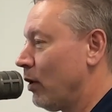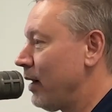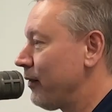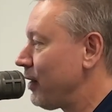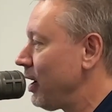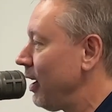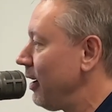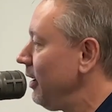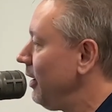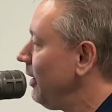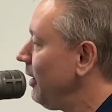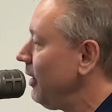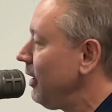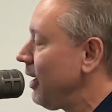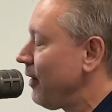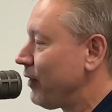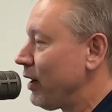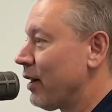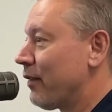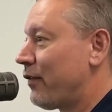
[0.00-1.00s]
I've got
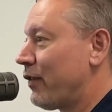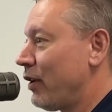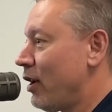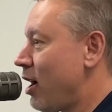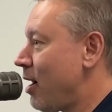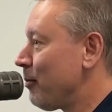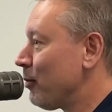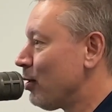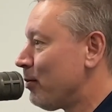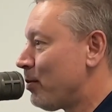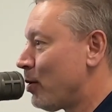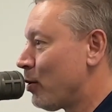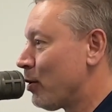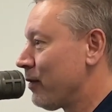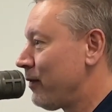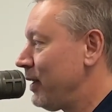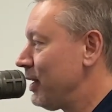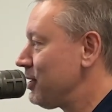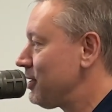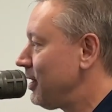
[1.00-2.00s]
a phenomenal board
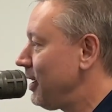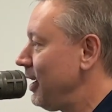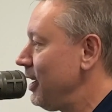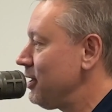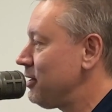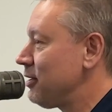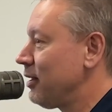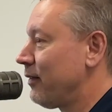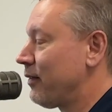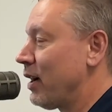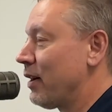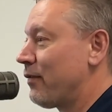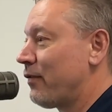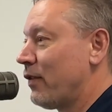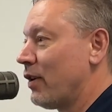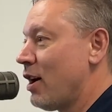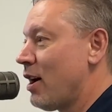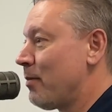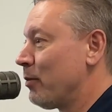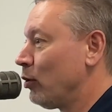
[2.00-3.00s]
of education. I've got
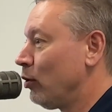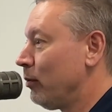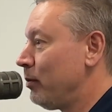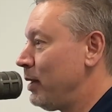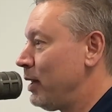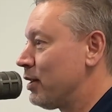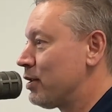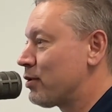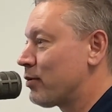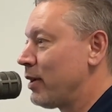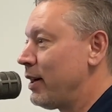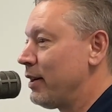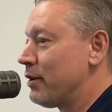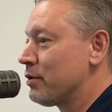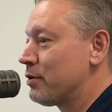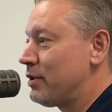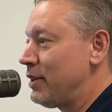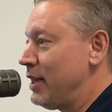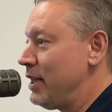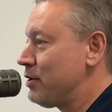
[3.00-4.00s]
phenomenal
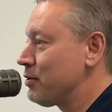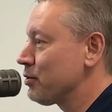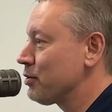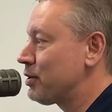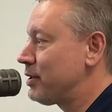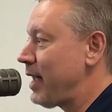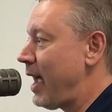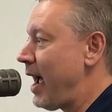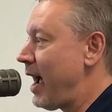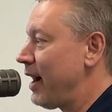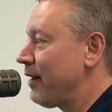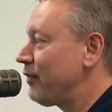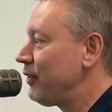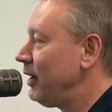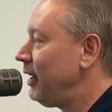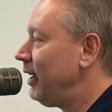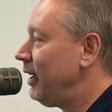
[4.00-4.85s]
administrators, teachers, staff.